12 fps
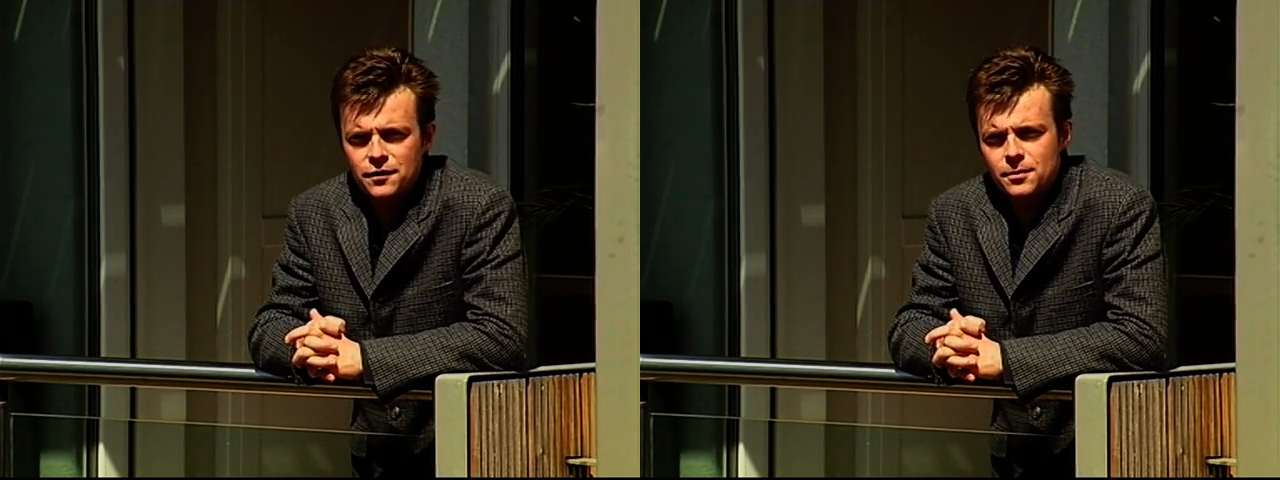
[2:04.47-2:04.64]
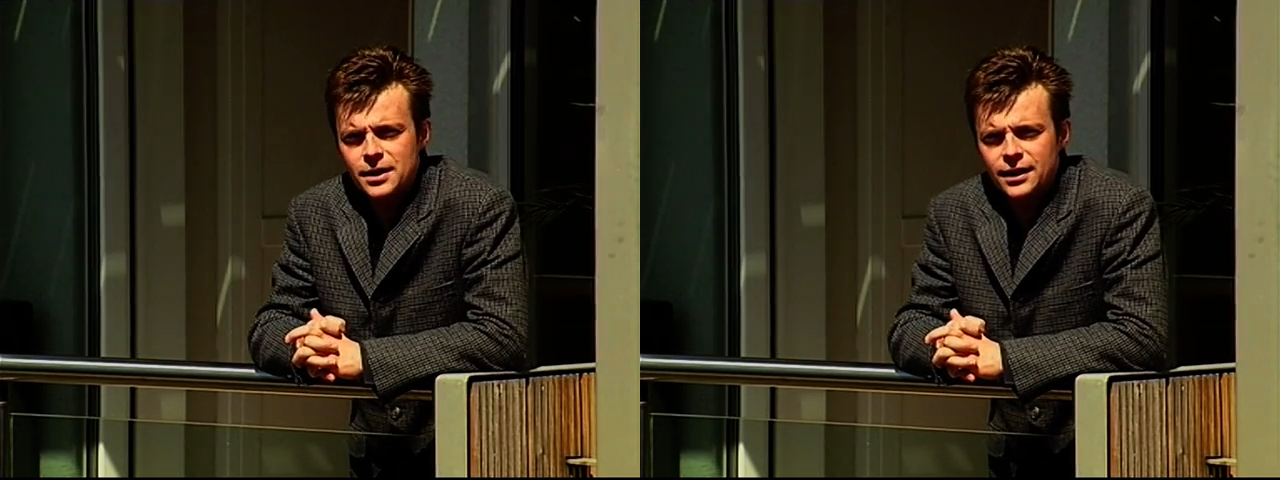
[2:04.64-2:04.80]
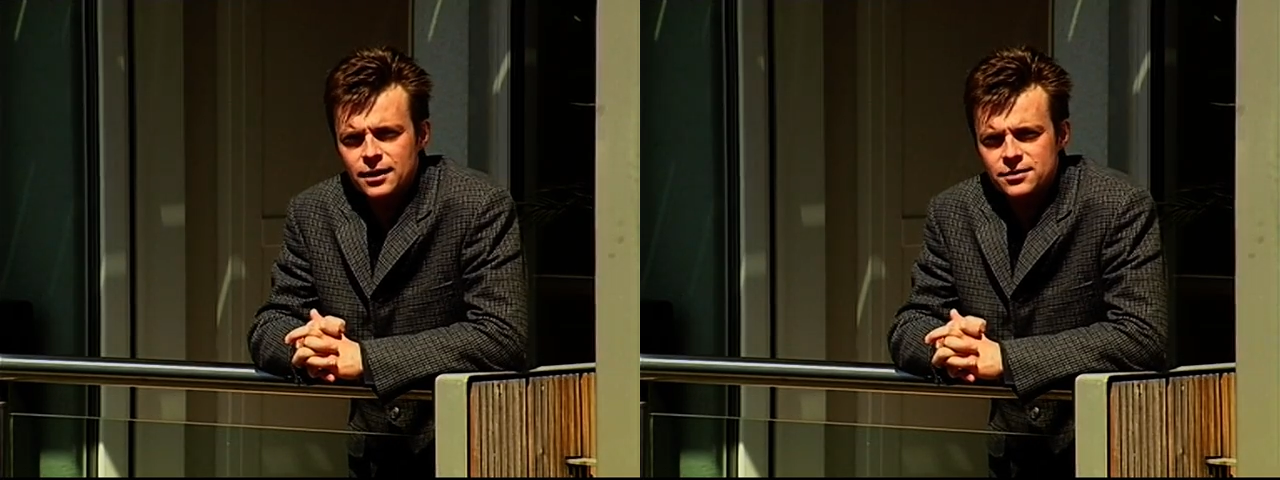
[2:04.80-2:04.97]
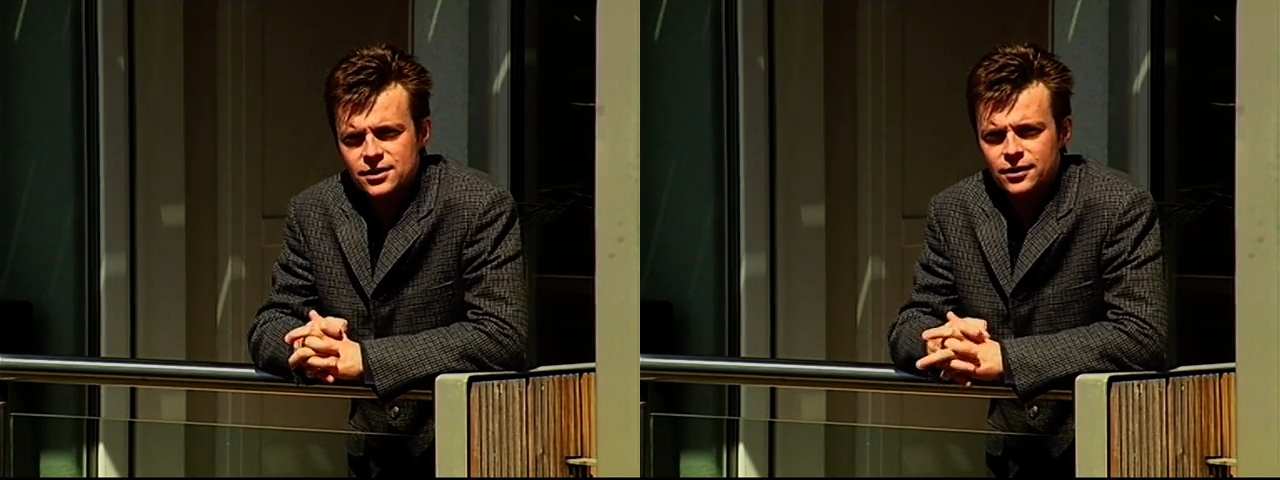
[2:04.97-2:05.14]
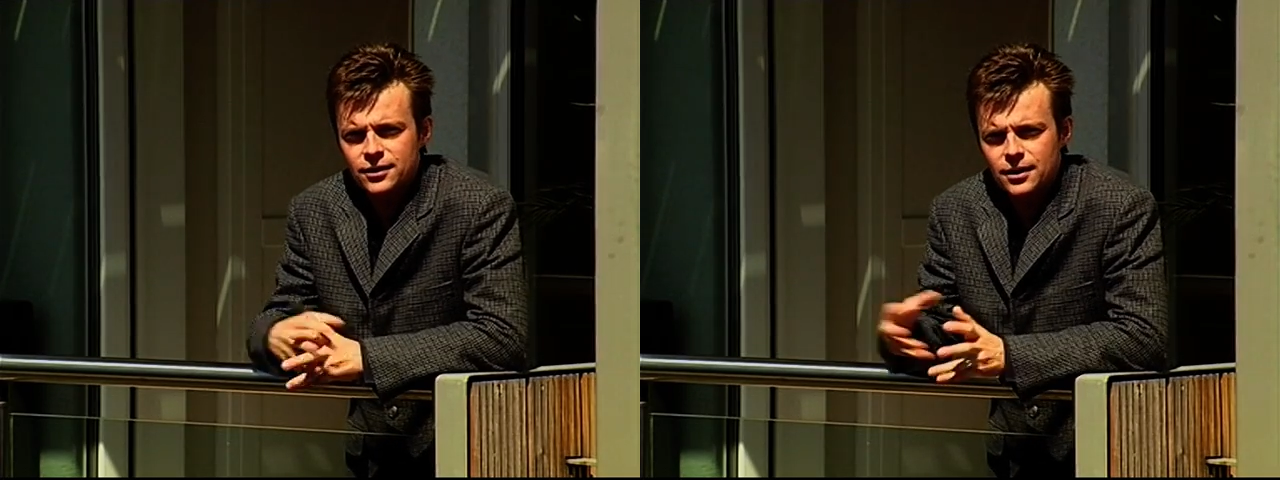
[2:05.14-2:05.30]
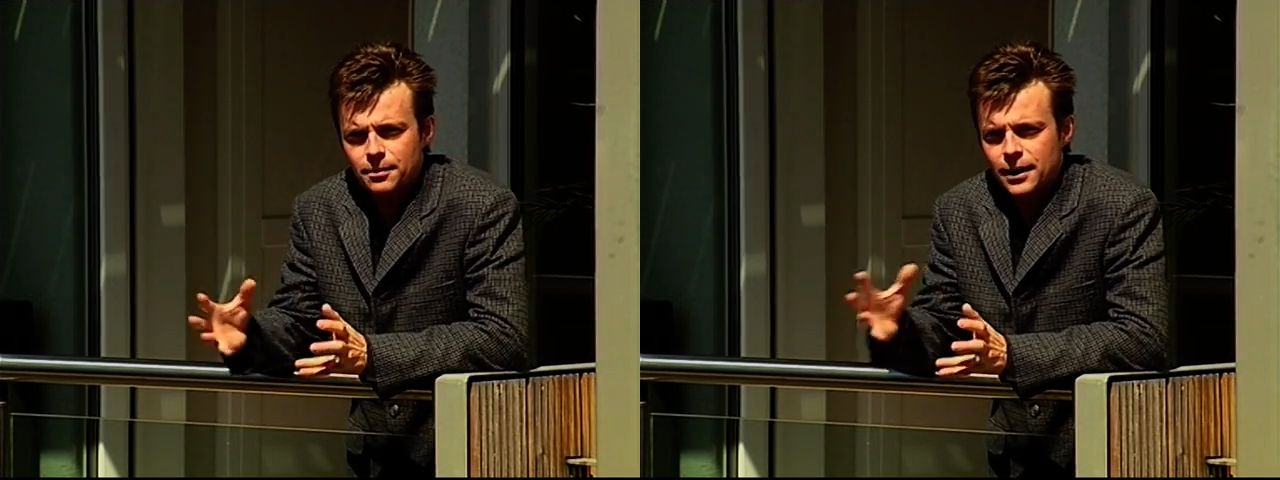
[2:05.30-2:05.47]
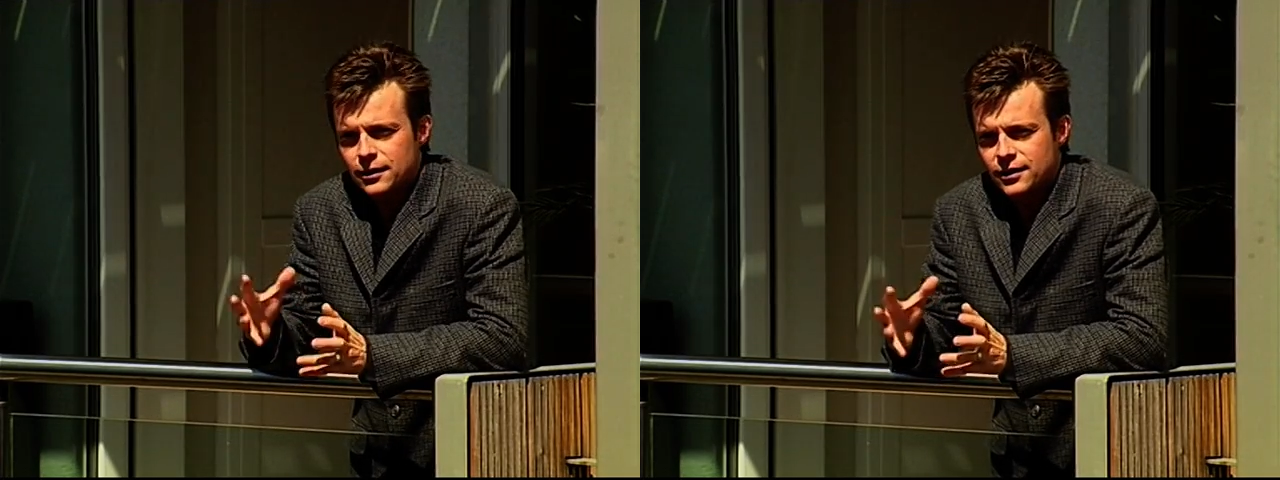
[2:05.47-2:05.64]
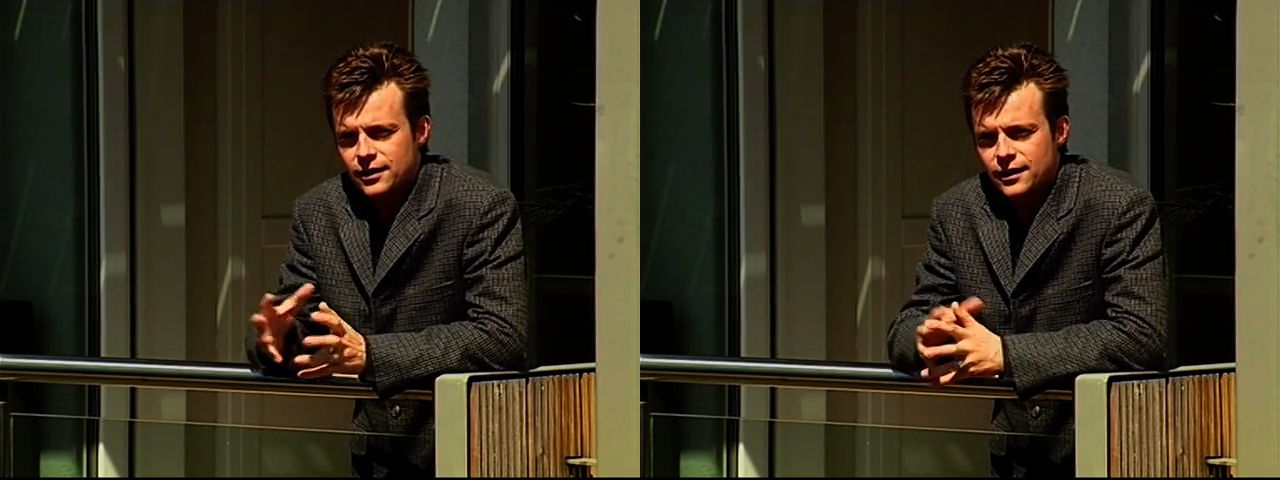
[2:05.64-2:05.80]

a meal outside on a balcony